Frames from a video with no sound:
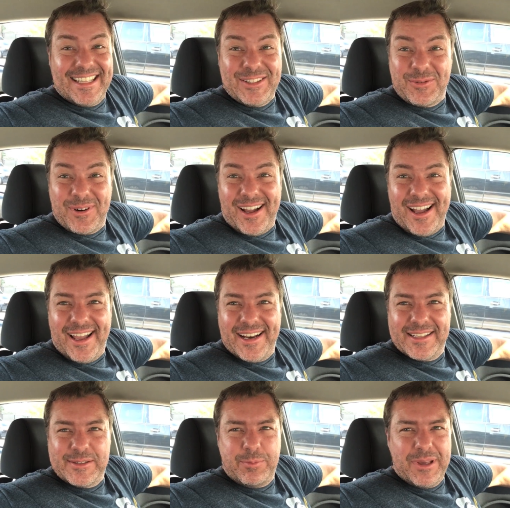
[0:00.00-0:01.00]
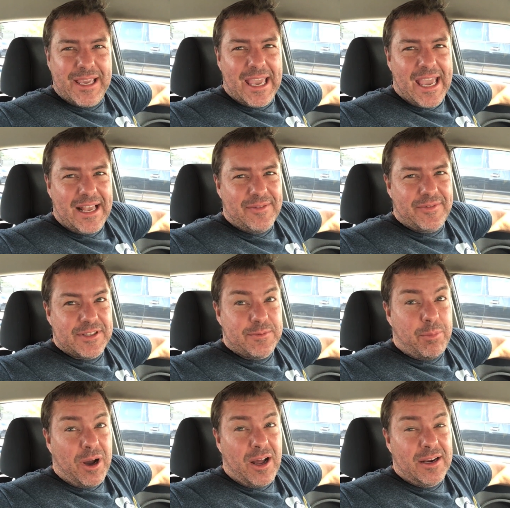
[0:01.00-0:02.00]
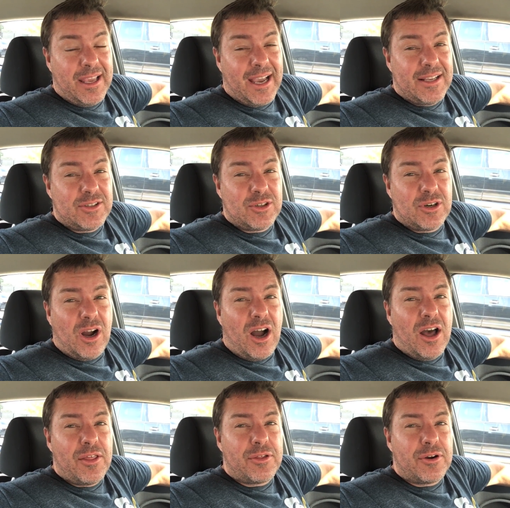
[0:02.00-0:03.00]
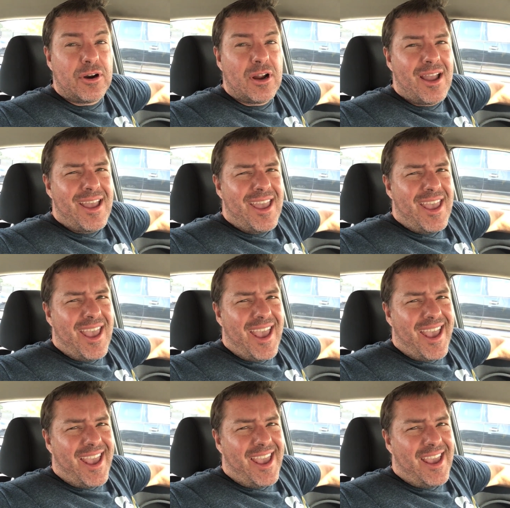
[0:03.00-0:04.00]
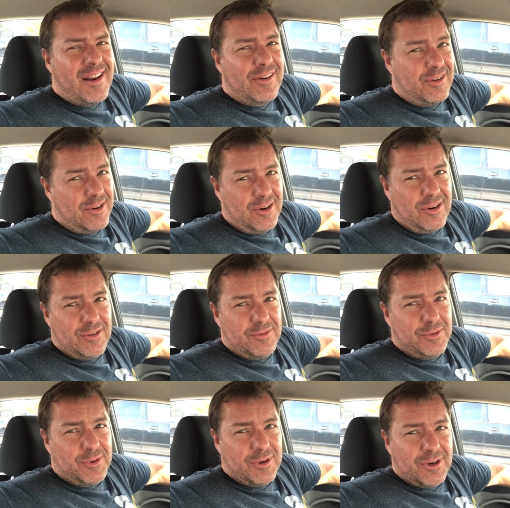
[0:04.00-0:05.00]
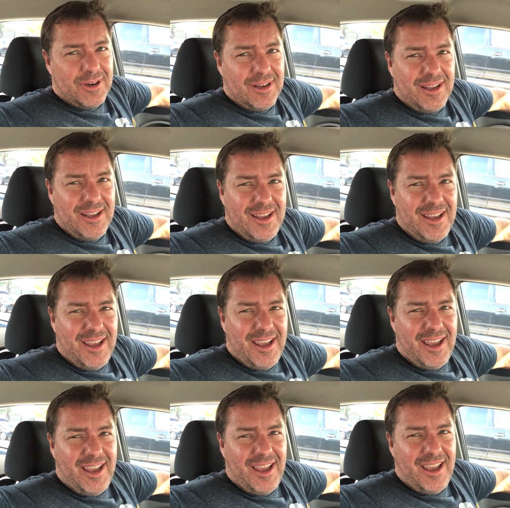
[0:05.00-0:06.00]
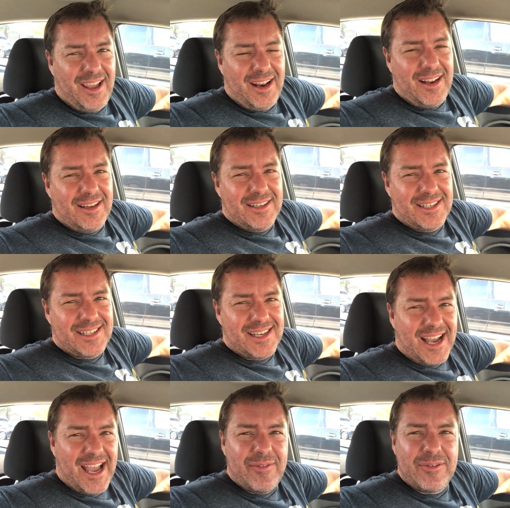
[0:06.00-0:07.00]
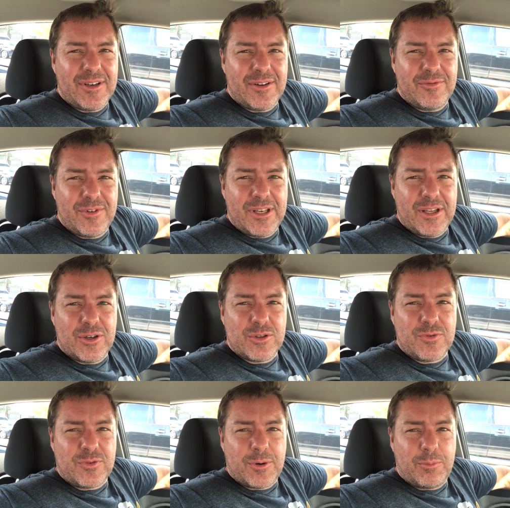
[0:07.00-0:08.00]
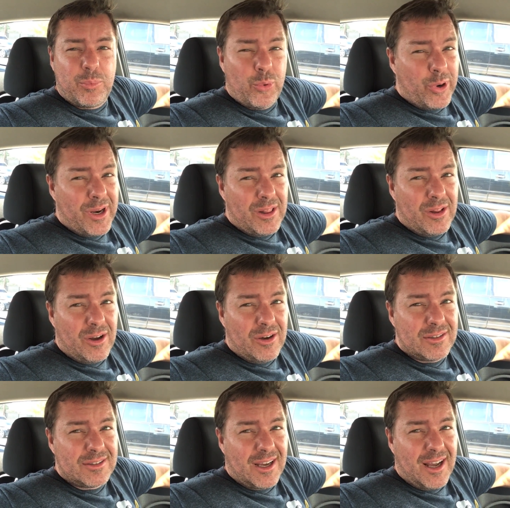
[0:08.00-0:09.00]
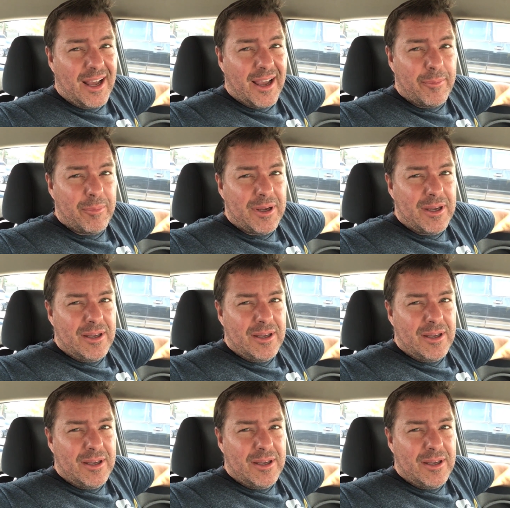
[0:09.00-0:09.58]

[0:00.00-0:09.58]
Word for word: That's right, it's Big Anklevich, podcaster, author, and carnivore. And I haven't done videos for a pretty long time,